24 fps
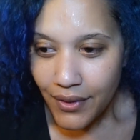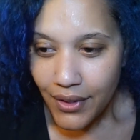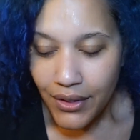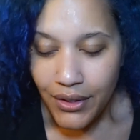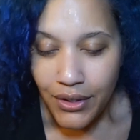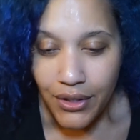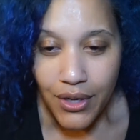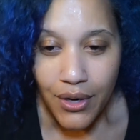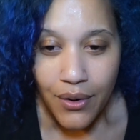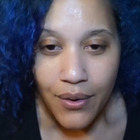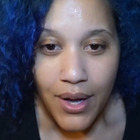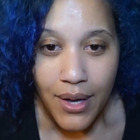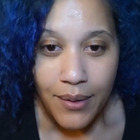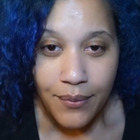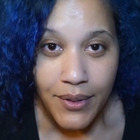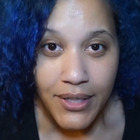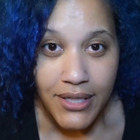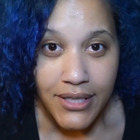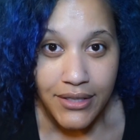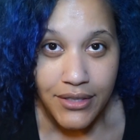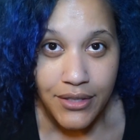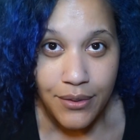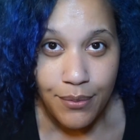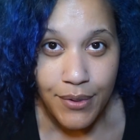you know, I
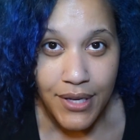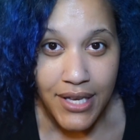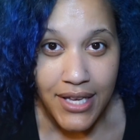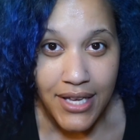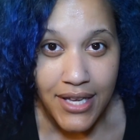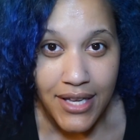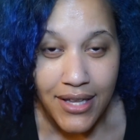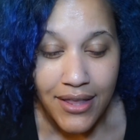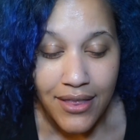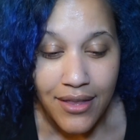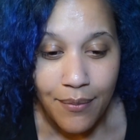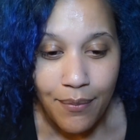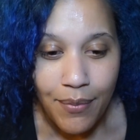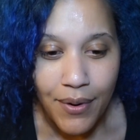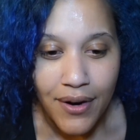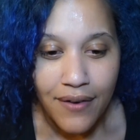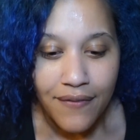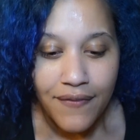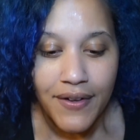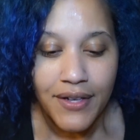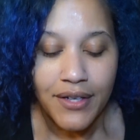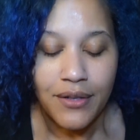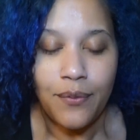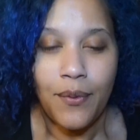want it to be the
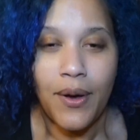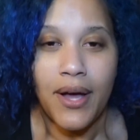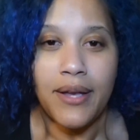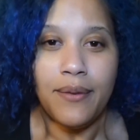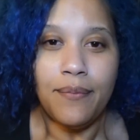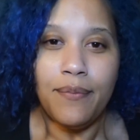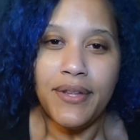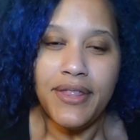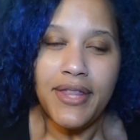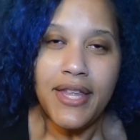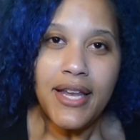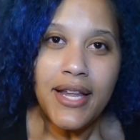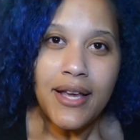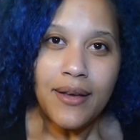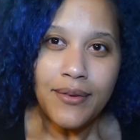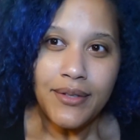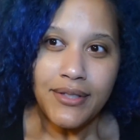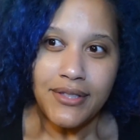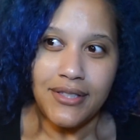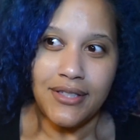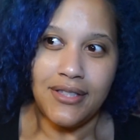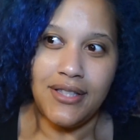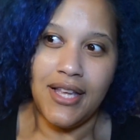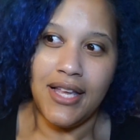perfect one. But then I
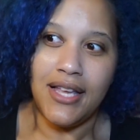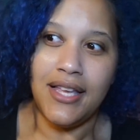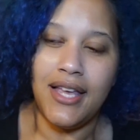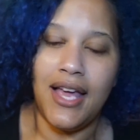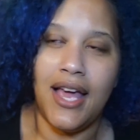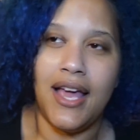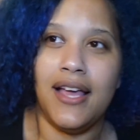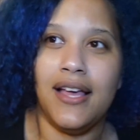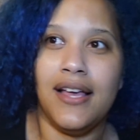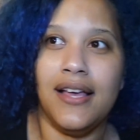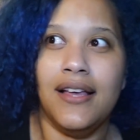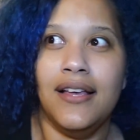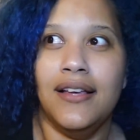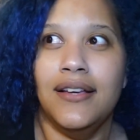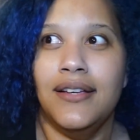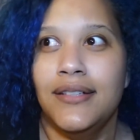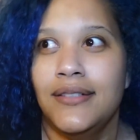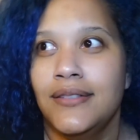was thinking,